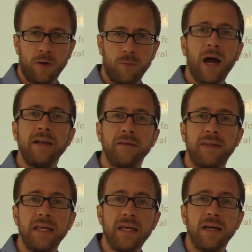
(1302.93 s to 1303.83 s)
right,
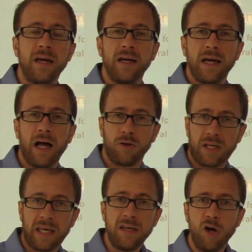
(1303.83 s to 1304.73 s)
the
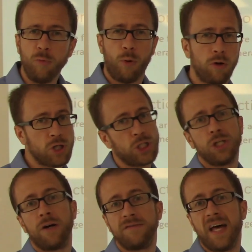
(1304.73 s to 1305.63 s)
alkyl
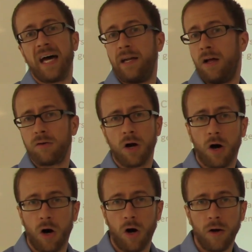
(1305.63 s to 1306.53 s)
portion of that
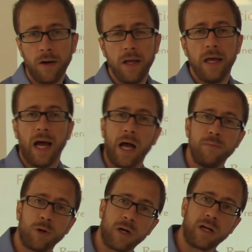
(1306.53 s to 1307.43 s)
alcohol,
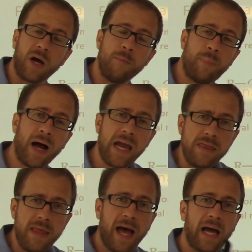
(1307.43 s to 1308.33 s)
and we're going to
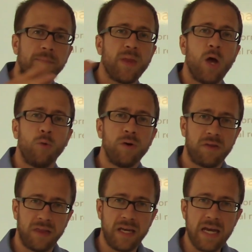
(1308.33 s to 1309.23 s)
combine that
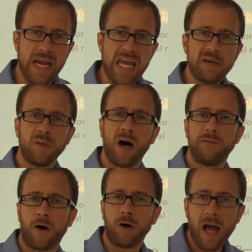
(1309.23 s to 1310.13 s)
with the name of
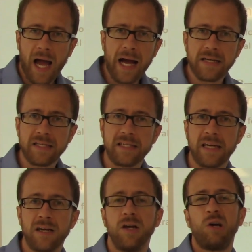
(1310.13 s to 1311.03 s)
our
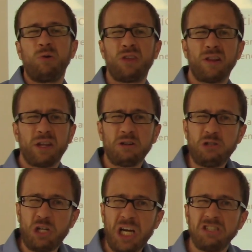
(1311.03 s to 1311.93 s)
acid with a little
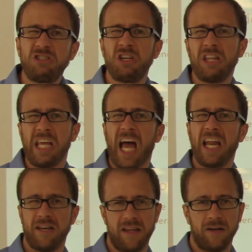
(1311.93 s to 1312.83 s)
change to the
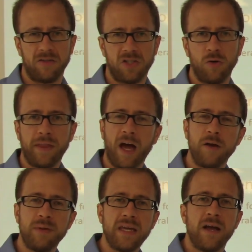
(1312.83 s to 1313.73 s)
end there. So that
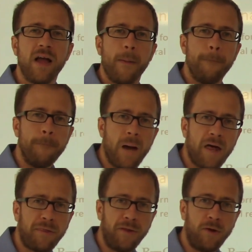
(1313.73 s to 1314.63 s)
would be
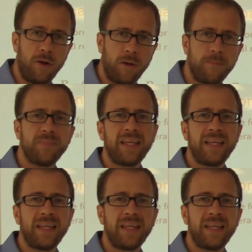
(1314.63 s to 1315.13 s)
methyl